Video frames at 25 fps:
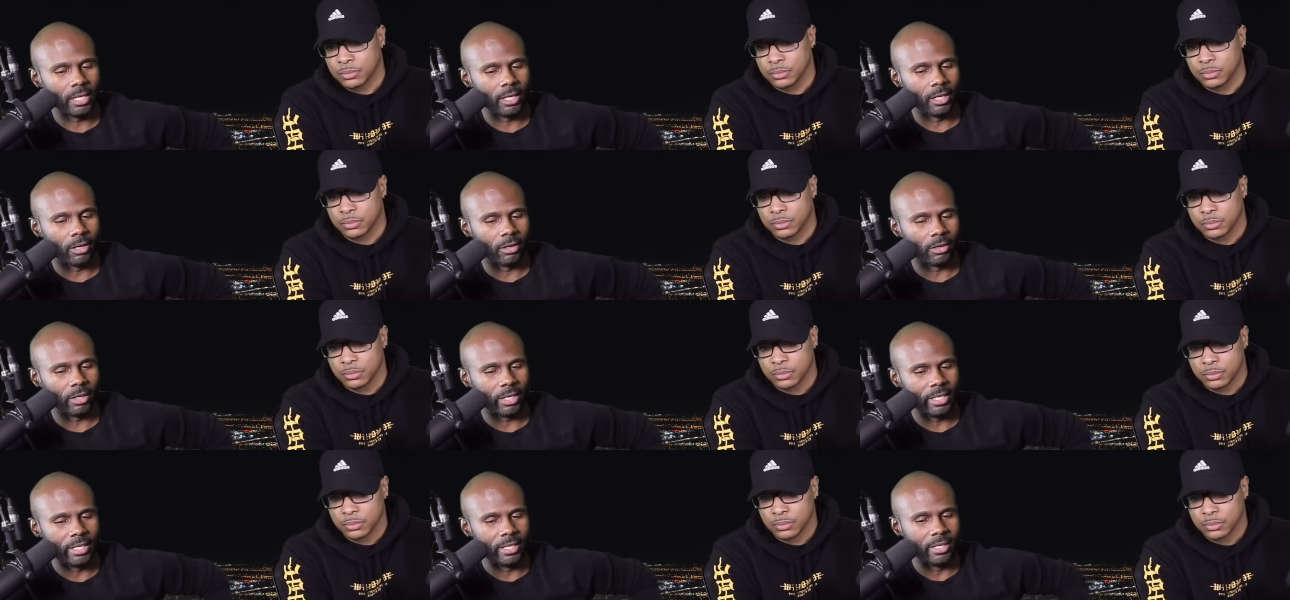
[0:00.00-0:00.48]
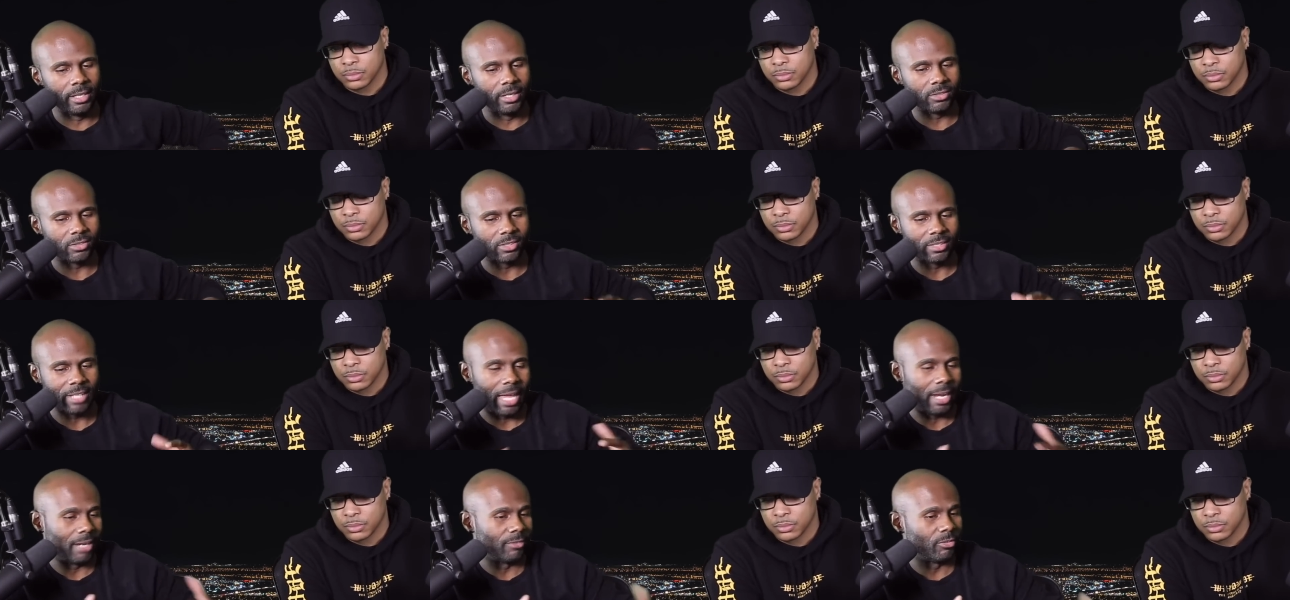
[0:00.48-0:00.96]
Speaker 1: here is
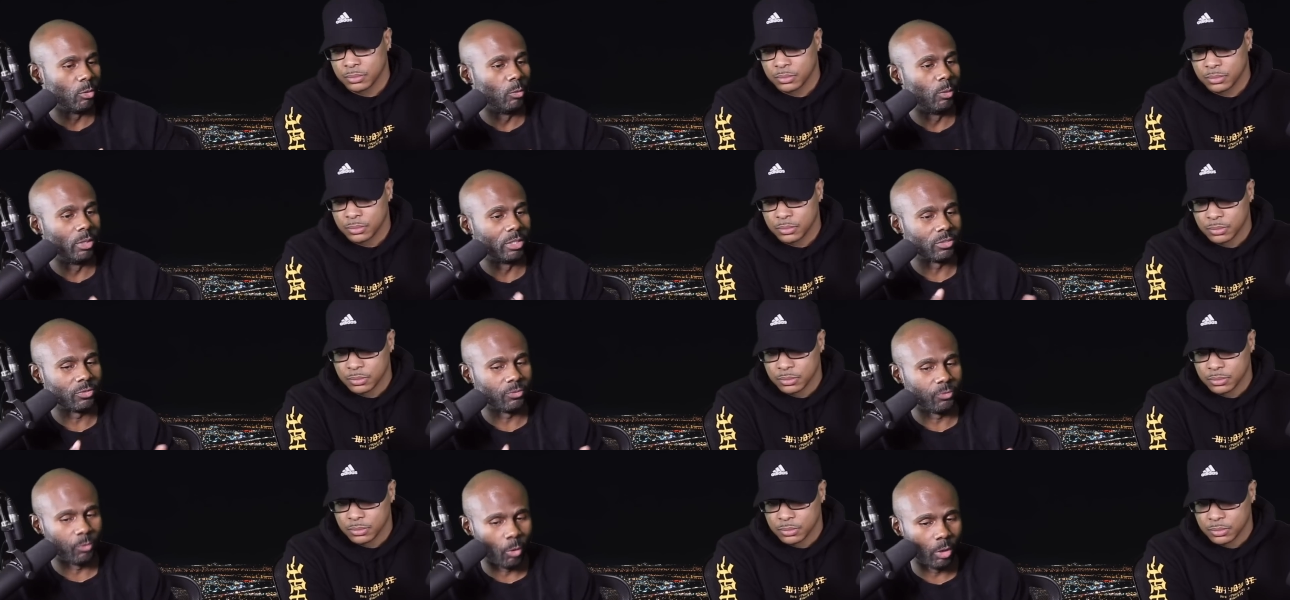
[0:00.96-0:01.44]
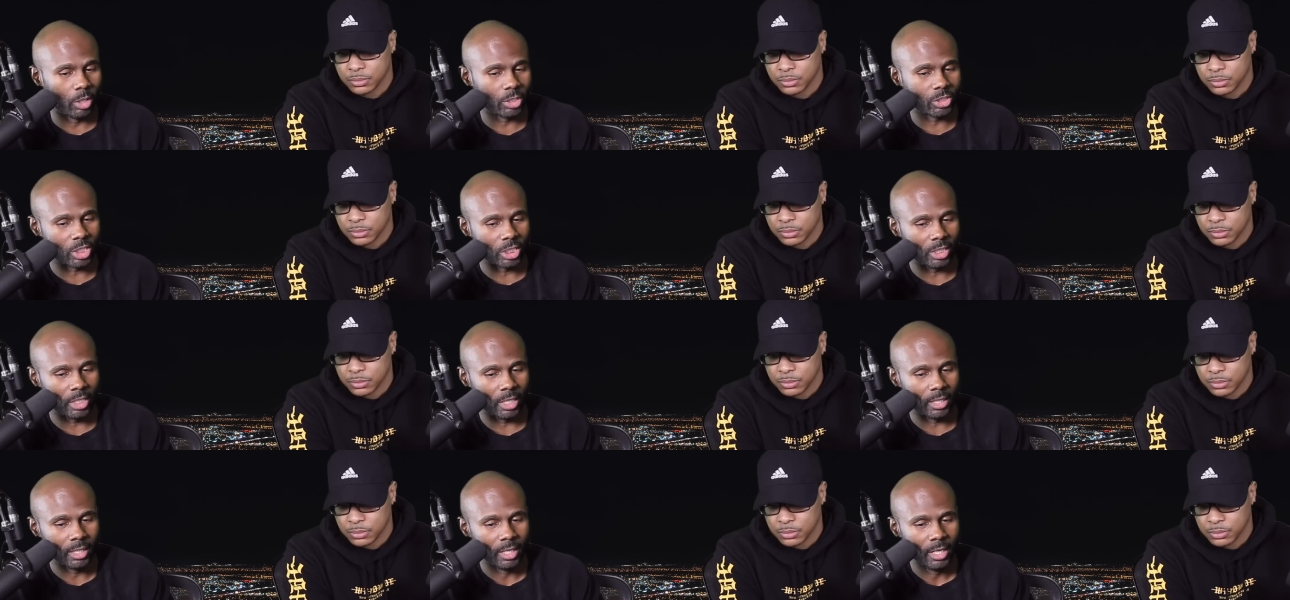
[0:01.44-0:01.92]
not everyone's
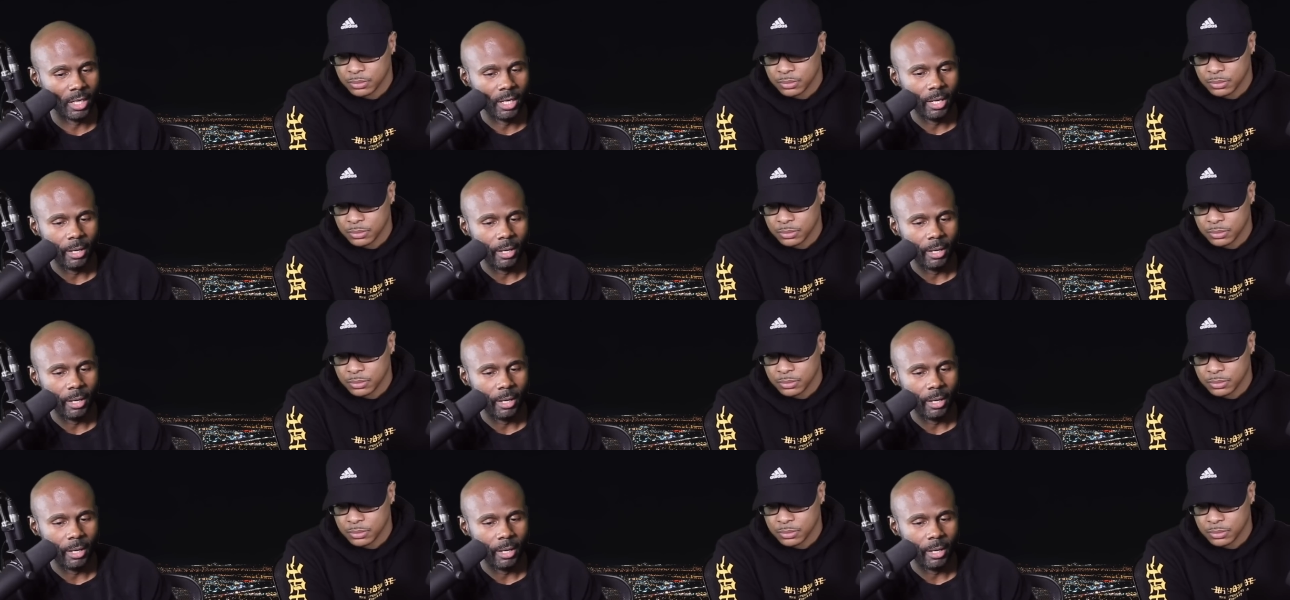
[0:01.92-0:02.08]
fortunate,